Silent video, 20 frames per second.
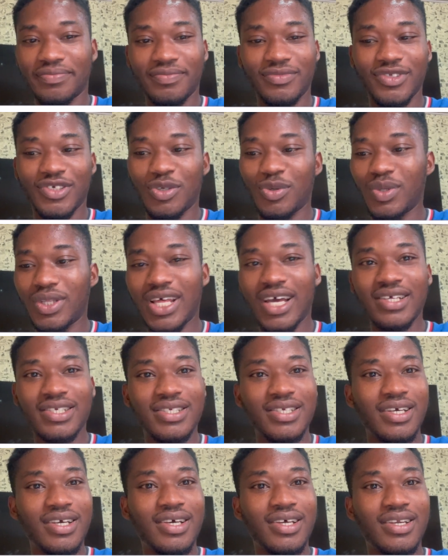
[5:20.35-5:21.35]
So with that
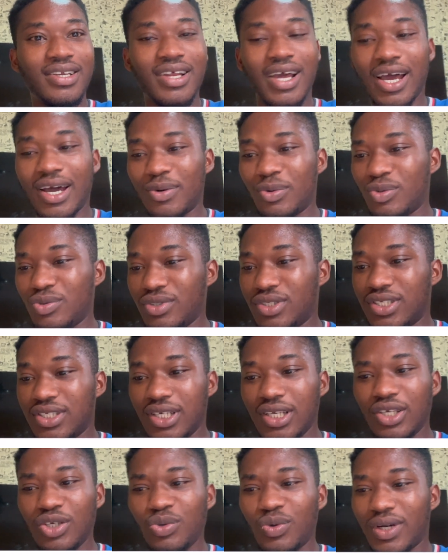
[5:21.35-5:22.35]
said, I will see
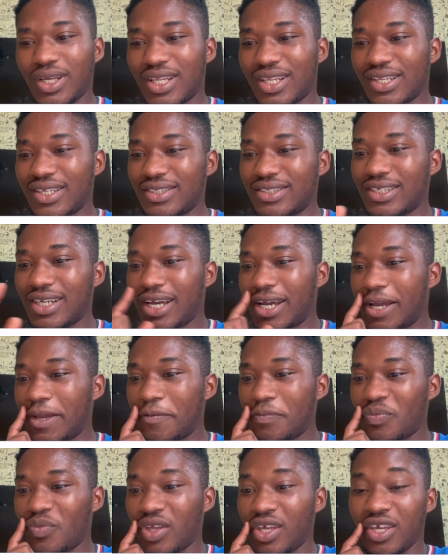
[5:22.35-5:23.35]
you another
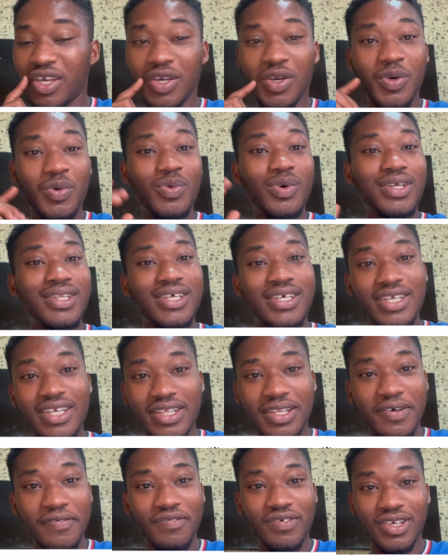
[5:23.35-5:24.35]
time with
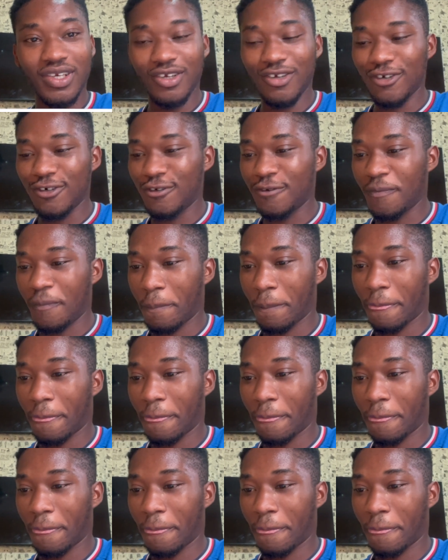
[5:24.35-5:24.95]
another video.